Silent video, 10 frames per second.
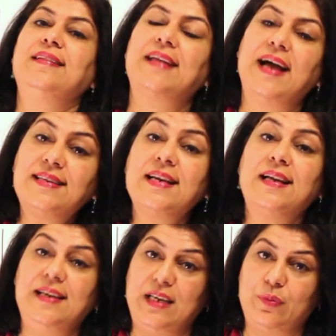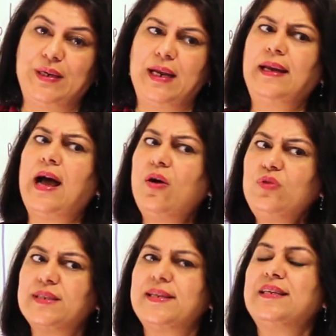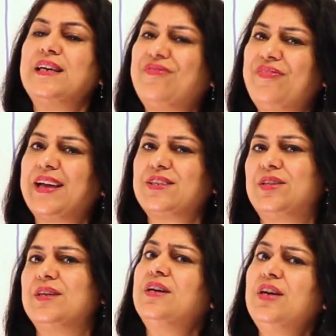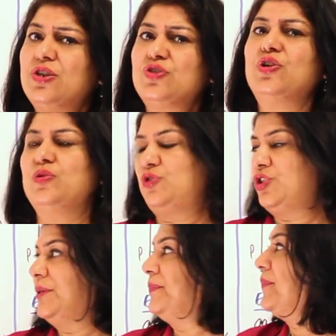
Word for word: in that liquid and how does it affect the solution.